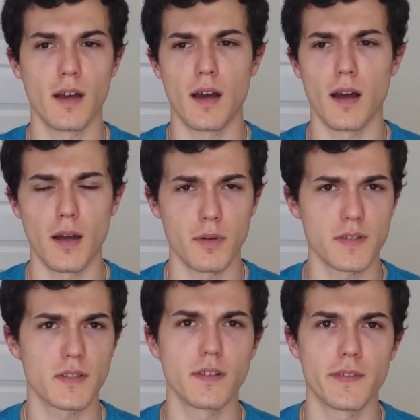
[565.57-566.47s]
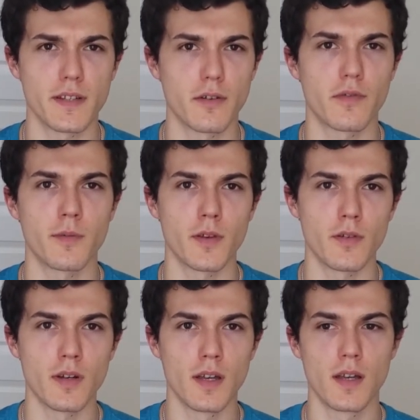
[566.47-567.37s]
I would also love to hear from
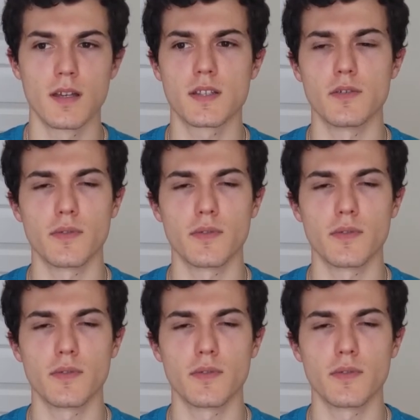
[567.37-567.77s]
you. So